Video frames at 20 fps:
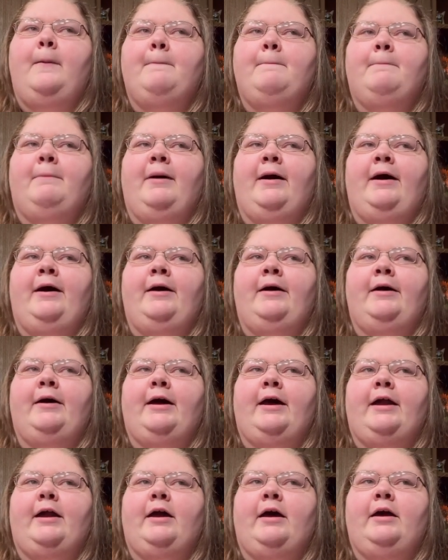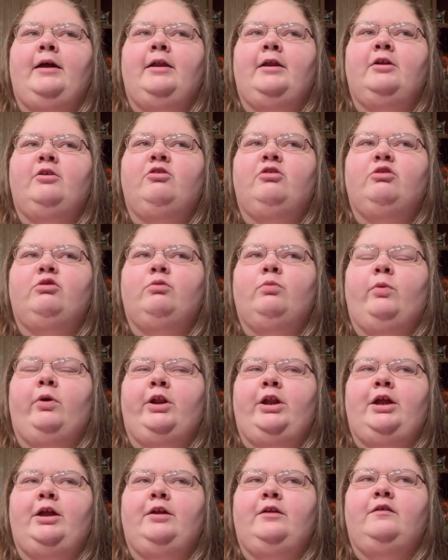but I kind of just
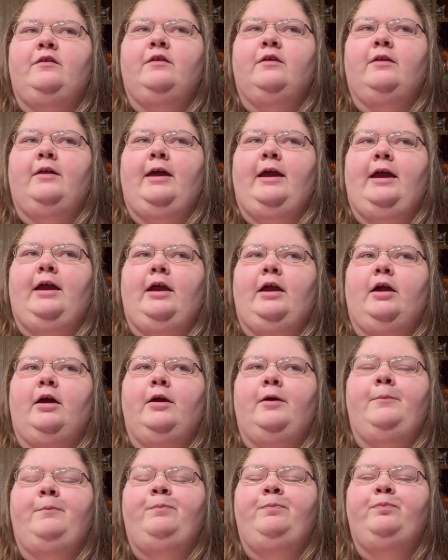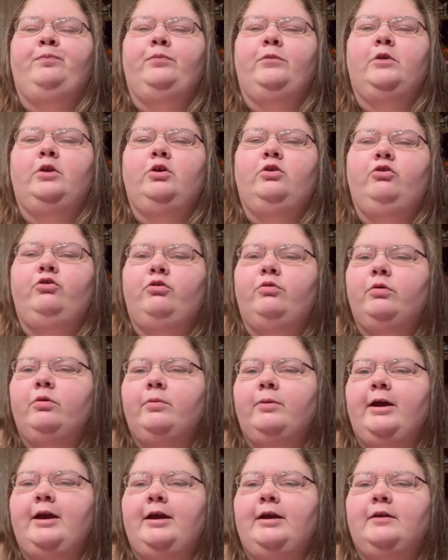wanted to like do it
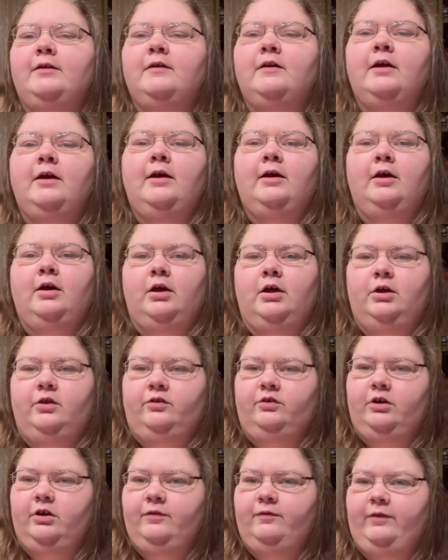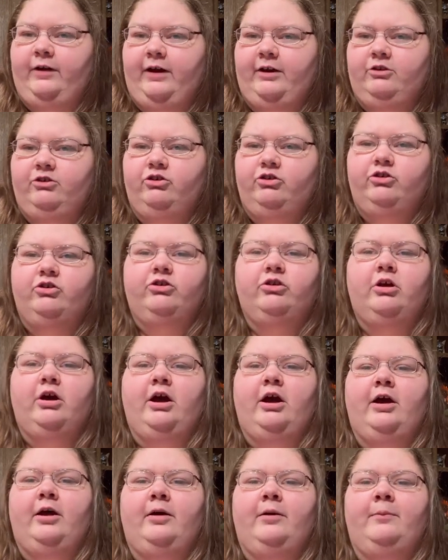right, start fresh.
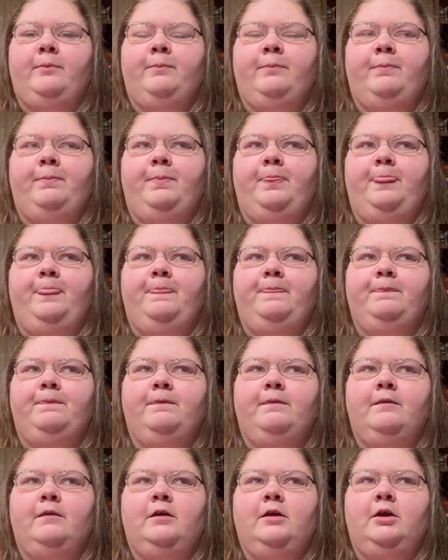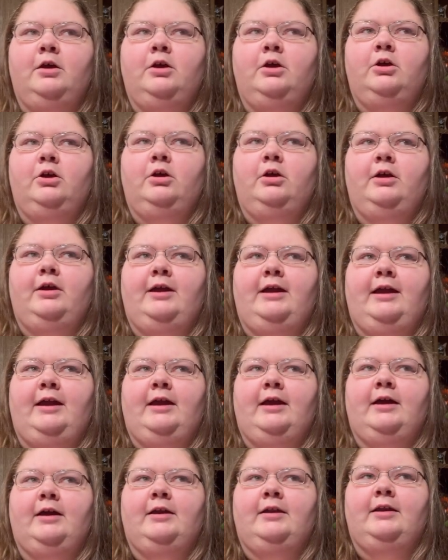And
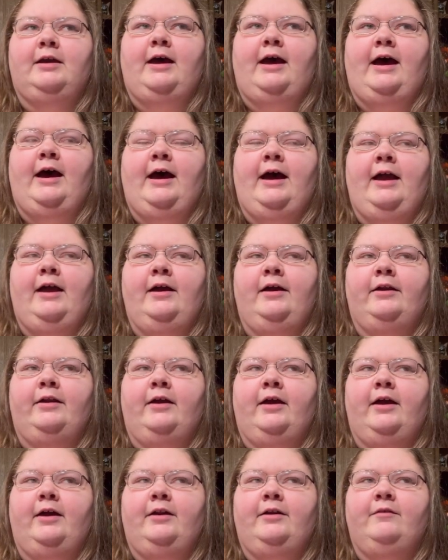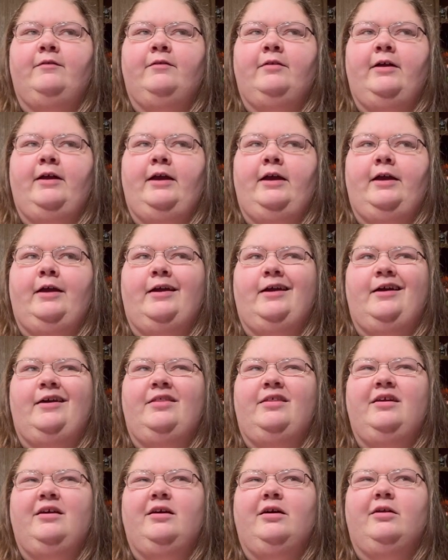I had kind of like, I
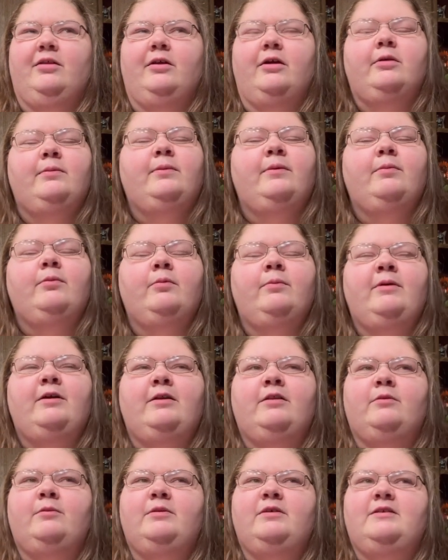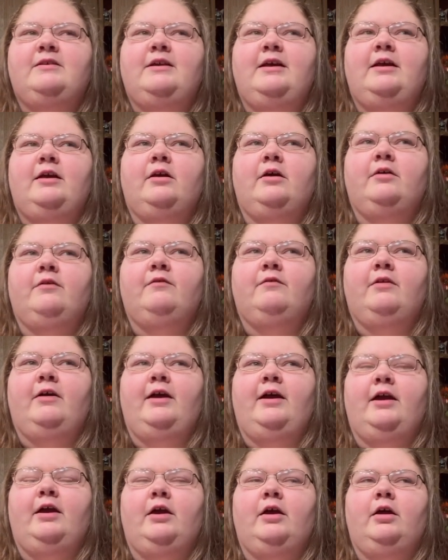think a lot of people make the mistake of
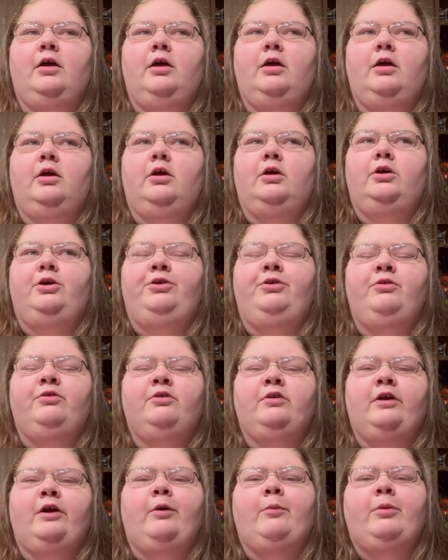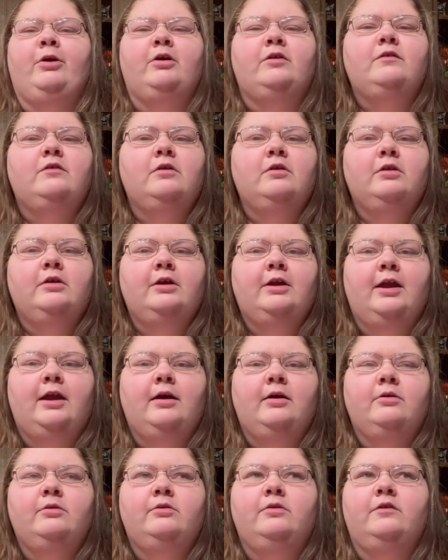like using a personal
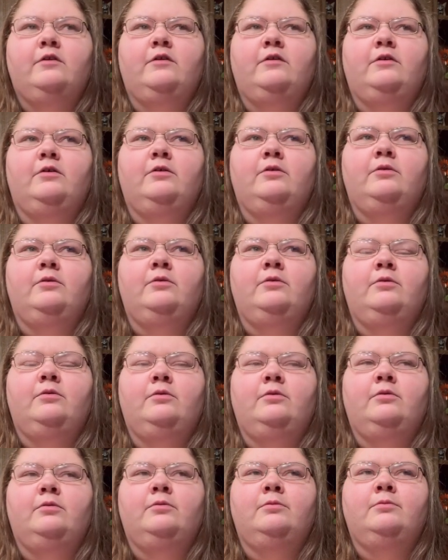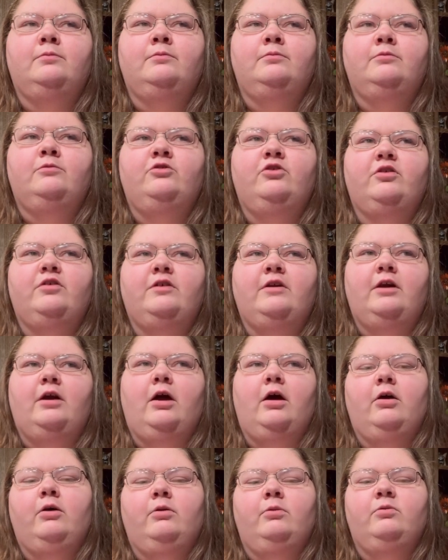account to just like,
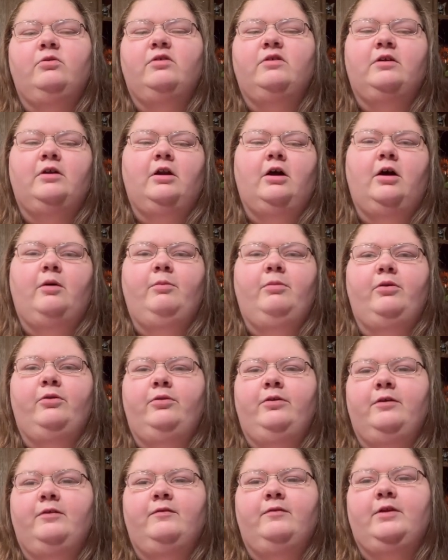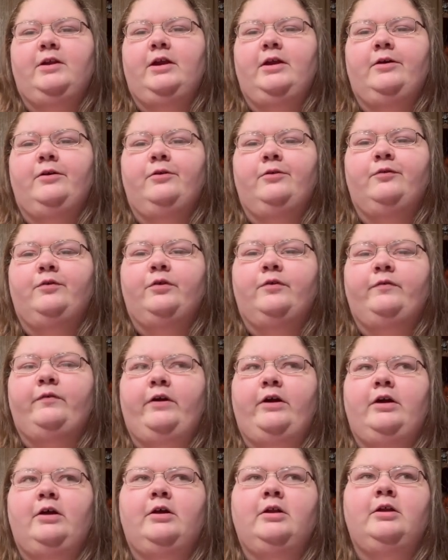oh, I'm just gonna upload this video for
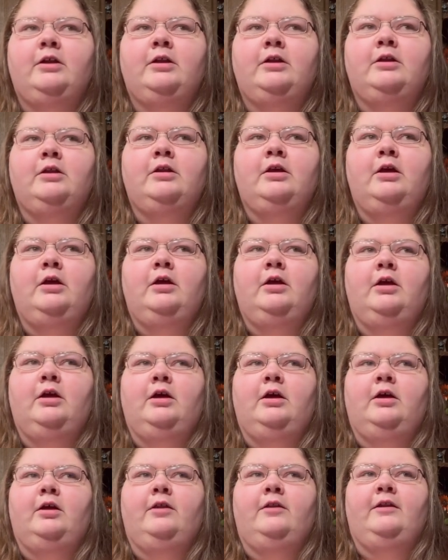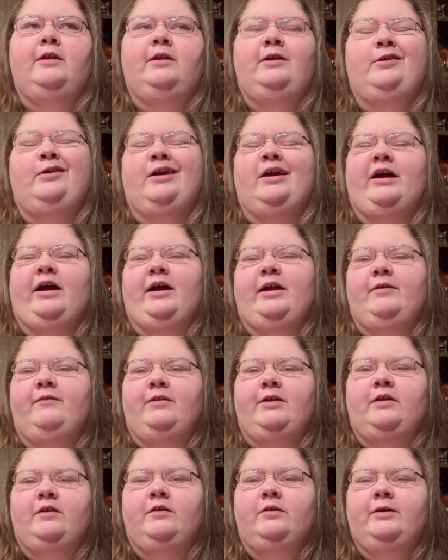fun, and then you get kind of
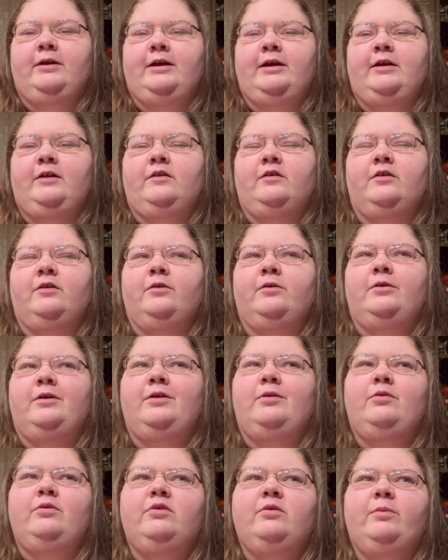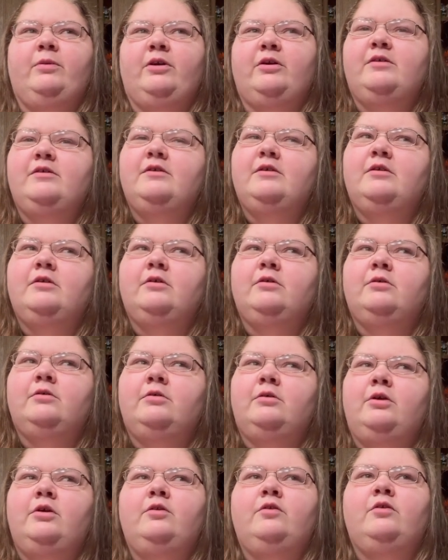into it. And so it was a personal
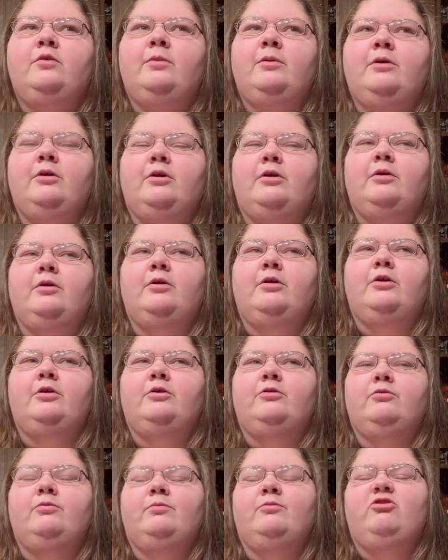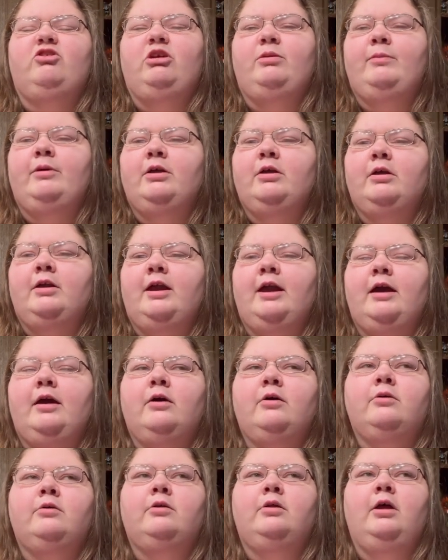YouTube or Gmail
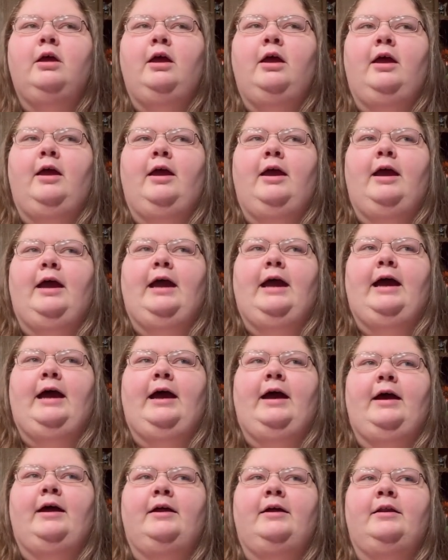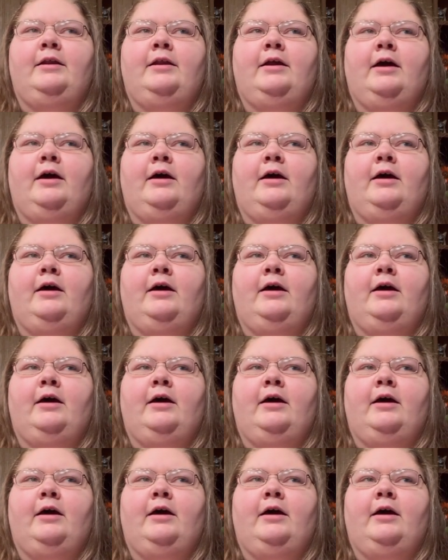account, and